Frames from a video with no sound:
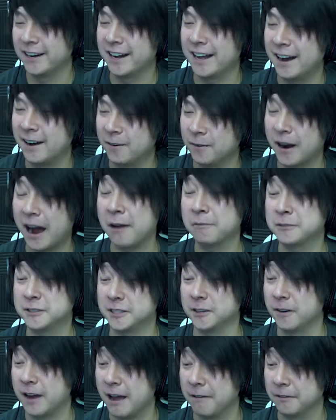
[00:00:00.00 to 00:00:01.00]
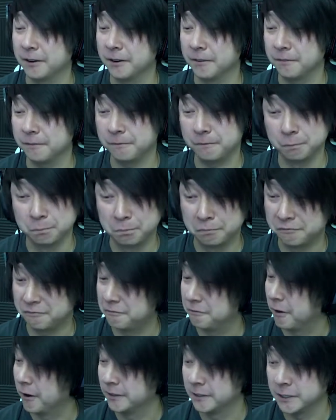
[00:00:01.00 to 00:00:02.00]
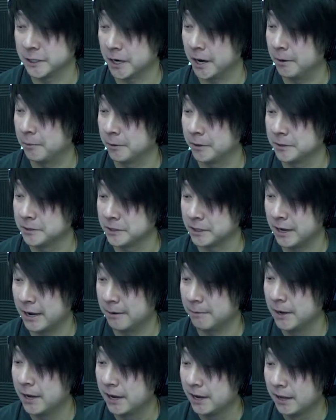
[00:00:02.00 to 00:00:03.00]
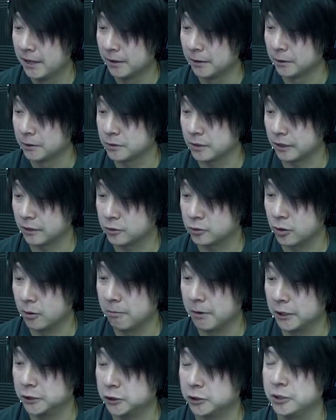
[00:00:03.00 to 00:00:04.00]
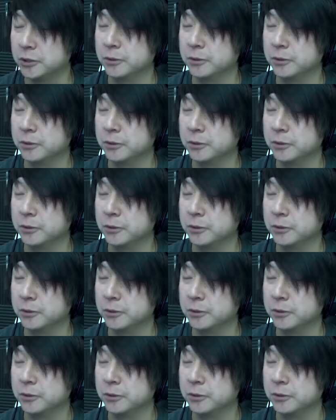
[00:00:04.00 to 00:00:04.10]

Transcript: it out. I'm still having a fun time with this game. There's like so much